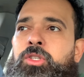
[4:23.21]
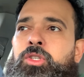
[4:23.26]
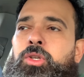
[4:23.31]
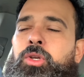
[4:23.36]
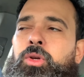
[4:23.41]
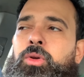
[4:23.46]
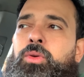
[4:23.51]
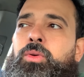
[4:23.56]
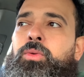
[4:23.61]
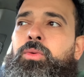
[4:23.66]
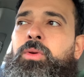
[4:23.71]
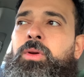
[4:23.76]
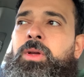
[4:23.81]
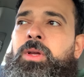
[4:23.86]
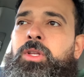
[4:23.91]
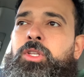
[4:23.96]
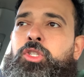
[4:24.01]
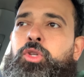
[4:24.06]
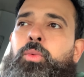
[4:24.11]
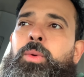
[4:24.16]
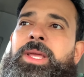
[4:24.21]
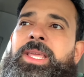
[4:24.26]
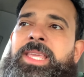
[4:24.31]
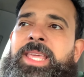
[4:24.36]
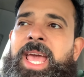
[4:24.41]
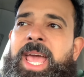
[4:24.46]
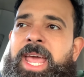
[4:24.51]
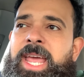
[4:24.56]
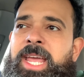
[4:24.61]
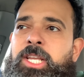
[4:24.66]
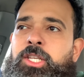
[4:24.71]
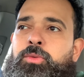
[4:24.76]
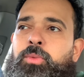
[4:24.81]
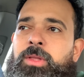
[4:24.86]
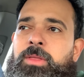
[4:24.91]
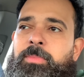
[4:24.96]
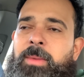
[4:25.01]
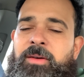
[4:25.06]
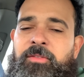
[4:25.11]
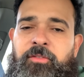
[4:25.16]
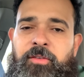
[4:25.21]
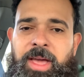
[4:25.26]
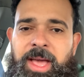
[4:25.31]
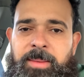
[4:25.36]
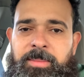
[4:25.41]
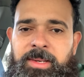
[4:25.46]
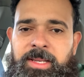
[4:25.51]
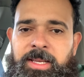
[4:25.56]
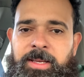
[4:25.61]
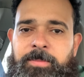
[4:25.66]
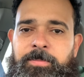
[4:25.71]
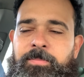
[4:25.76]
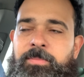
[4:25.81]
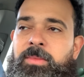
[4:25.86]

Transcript: to to engage with my family,